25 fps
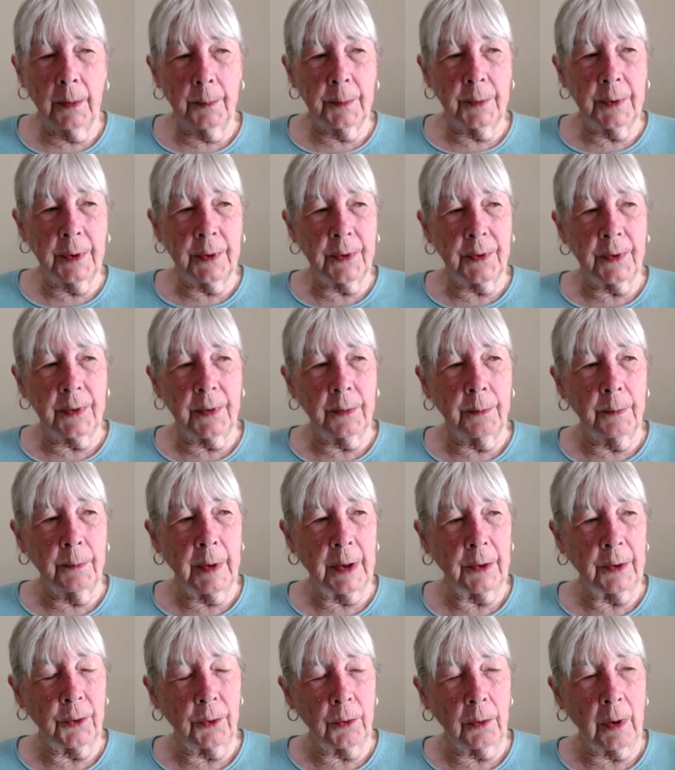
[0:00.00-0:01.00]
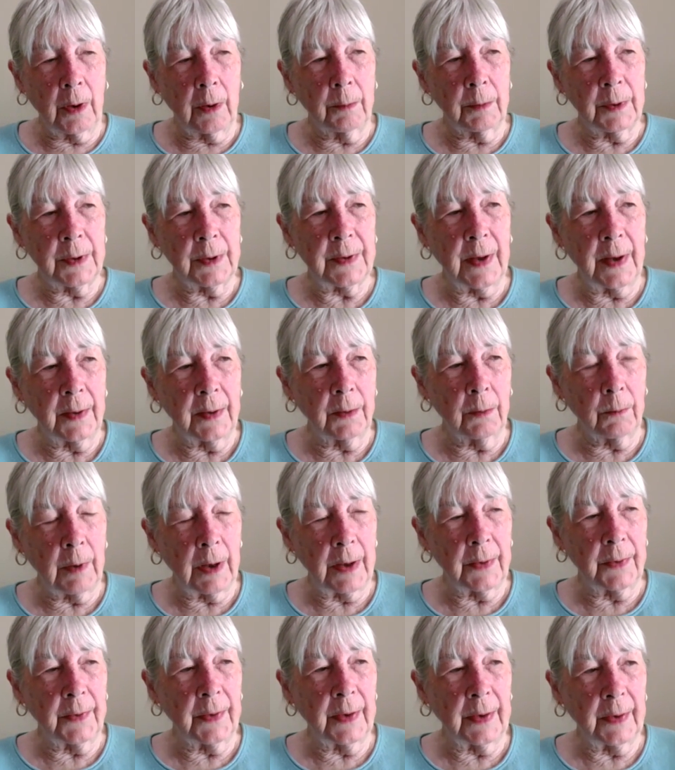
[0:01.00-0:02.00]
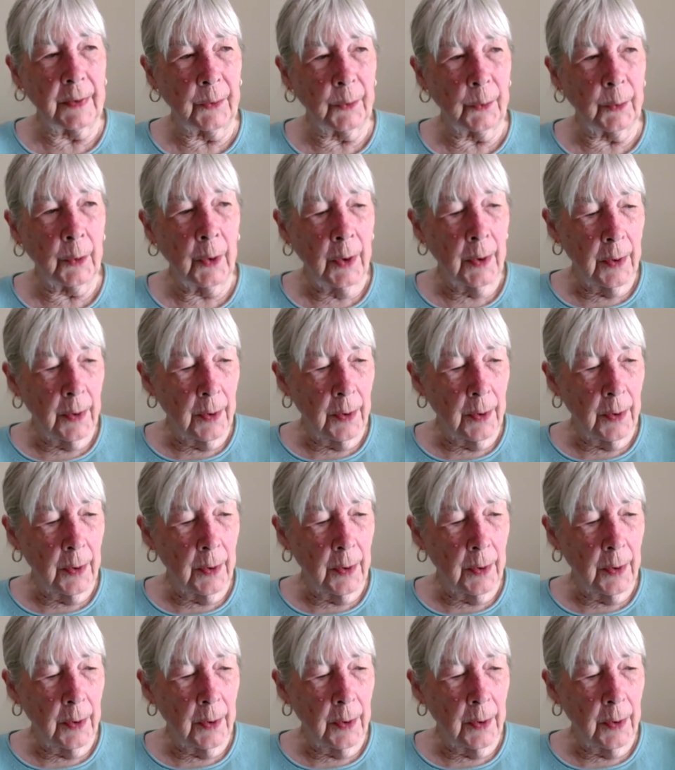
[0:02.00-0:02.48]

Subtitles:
just to make sure I was saying the right things.